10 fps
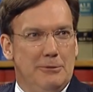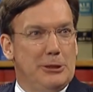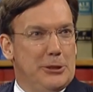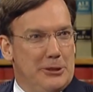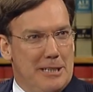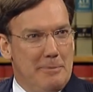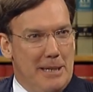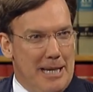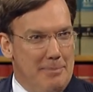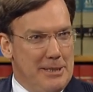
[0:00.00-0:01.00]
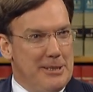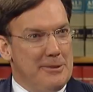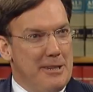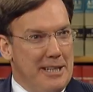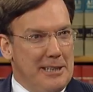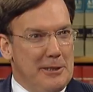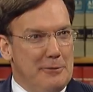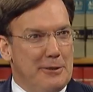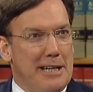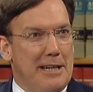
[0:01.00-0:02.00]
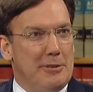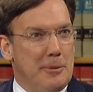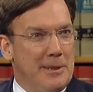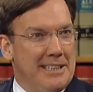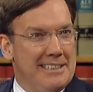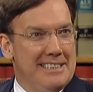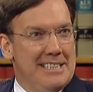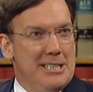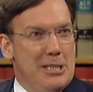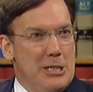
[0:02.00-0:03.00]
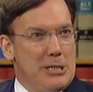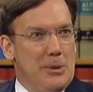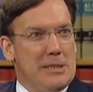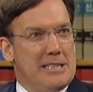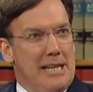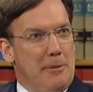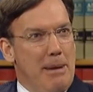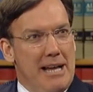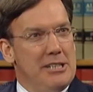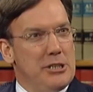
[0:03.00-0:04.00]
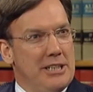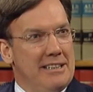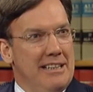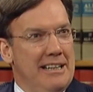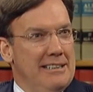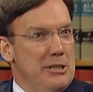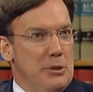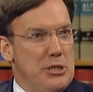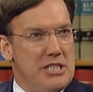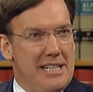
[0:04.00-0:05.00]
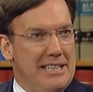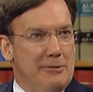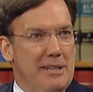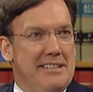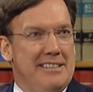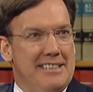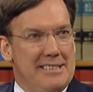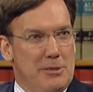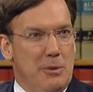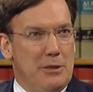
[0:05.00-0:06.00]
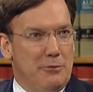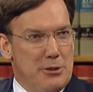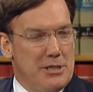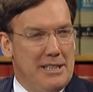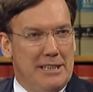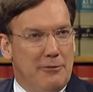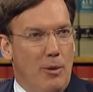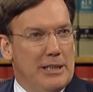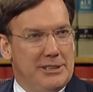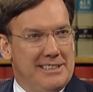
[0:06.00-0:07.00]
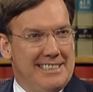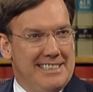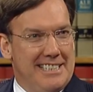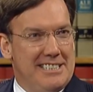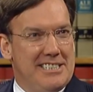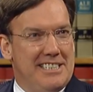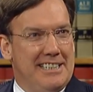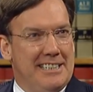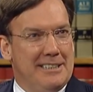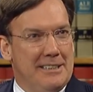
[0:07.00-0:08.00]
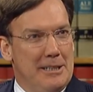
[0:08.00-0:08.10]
Well, sure, I'd be happy to, and thank you for having me. So it's like managing a little city within this wonderful city of Washington, D.C., and